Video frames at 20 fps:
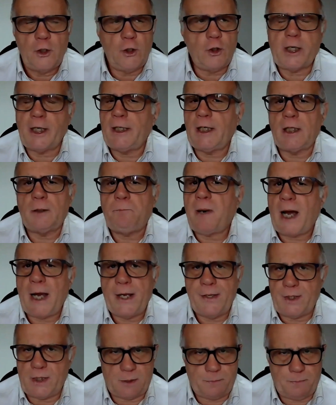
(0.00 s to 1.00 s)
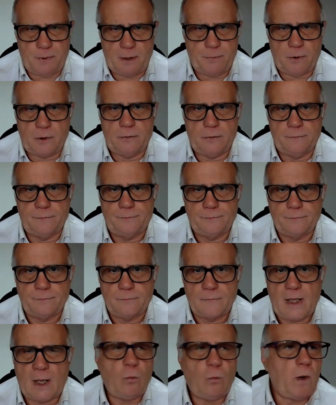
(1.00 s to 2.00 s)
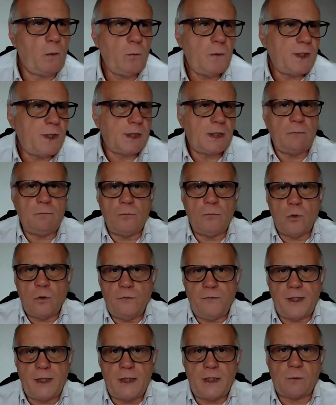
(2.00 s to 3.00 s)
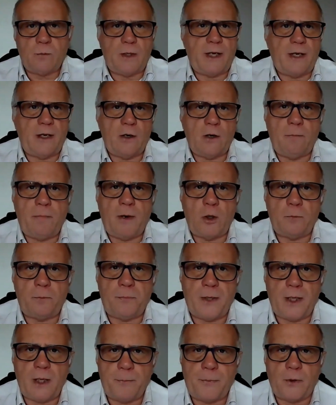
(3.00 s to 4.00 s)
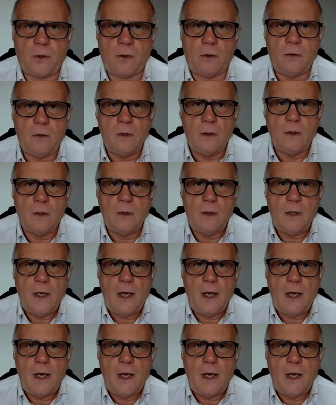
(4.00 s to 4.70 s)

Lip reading: You cannot buy these people. And when we see movies, we hear about people